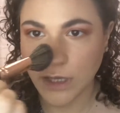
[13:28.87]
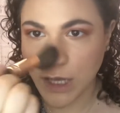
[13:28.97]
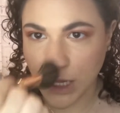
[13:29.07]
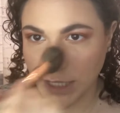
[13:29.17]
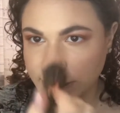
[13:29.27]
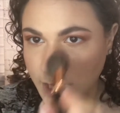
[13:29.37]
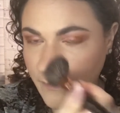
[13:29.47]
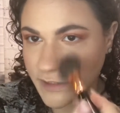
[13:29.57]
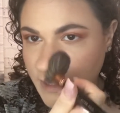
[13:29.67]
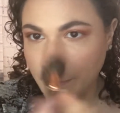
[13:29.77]
I take on
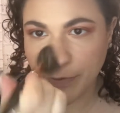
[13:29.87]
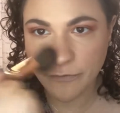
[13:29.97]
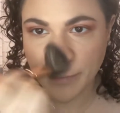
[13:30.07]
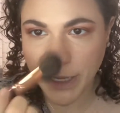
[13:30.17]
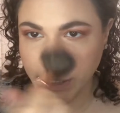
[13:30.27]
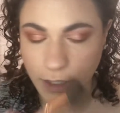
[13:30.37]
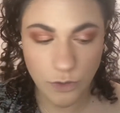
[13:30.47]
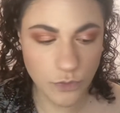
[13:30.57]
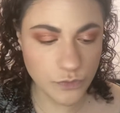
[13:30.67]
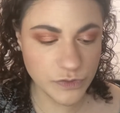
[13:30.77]
the tip of my
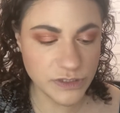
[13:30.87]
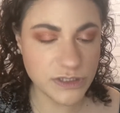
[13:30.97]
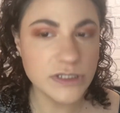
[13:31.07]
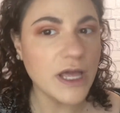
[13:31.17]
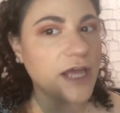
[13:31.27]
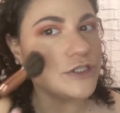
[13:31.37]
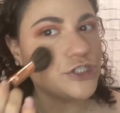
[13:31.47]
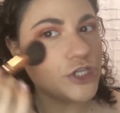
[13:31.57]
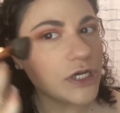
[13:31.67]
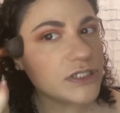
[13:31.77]
nose and
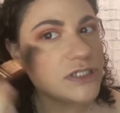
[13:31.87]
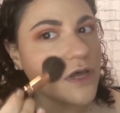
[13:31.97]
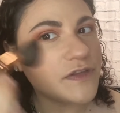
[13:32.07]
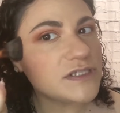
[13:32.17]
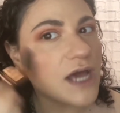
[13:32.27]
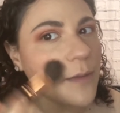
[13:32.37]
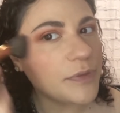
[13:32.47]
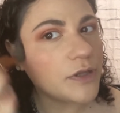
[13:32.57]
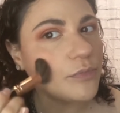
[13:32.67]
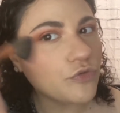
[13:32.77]
just on the top
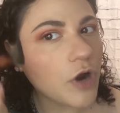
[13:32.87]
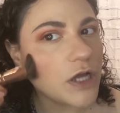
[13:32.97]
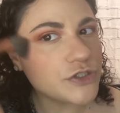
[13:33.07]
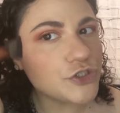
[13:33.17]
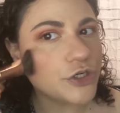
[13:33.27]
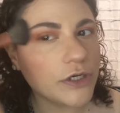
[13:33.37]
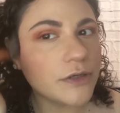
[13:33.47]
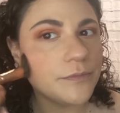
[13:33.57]
of the bronzer.